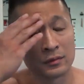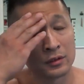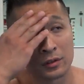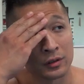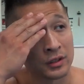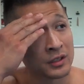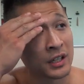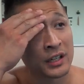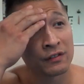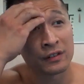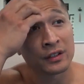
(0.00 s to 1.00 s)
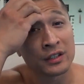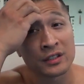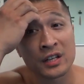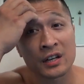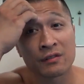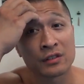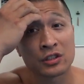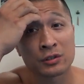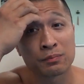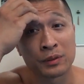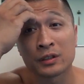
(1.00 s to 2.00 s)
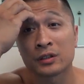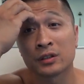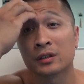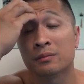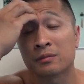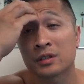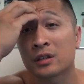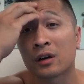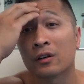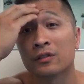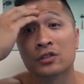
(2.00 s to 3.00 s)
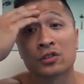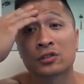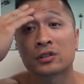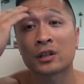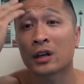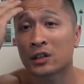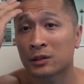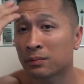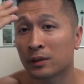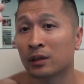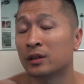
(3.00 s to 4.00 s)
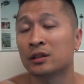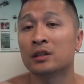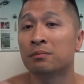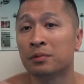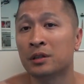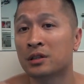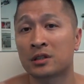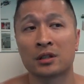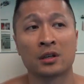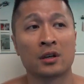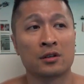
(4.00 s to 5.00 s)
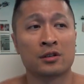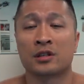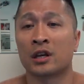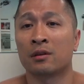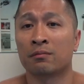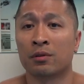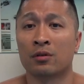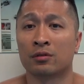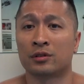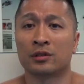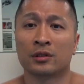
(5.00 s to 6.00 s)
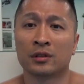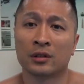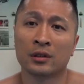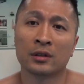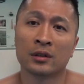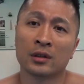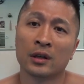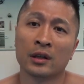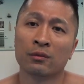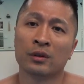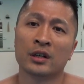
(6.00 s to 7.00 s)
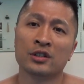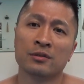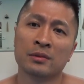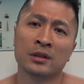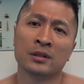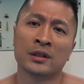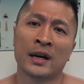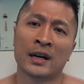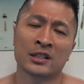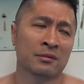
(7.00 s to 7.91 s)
You know, he's not even he's not even a sprinter himself. He's just a tennis player and then he beats Usain Bolt in the 100 meter dash.